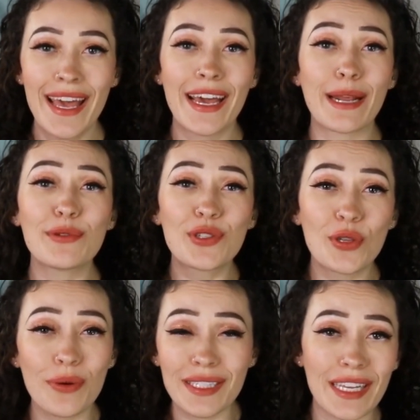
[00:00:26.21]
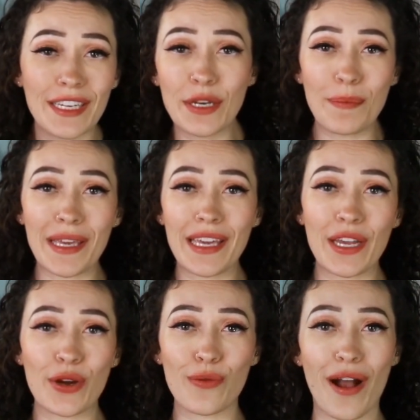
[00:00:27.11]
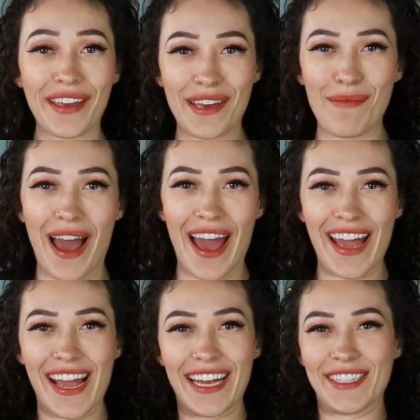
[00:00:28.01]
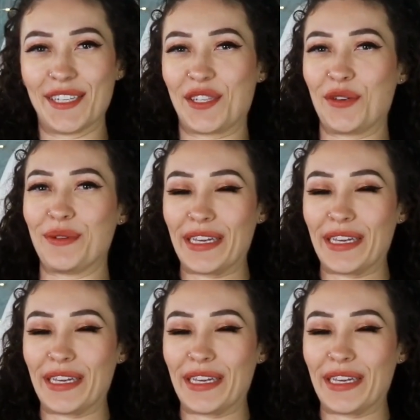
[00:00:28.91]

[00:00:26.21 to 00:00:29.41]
And I'm so excited to be here rocking my SSU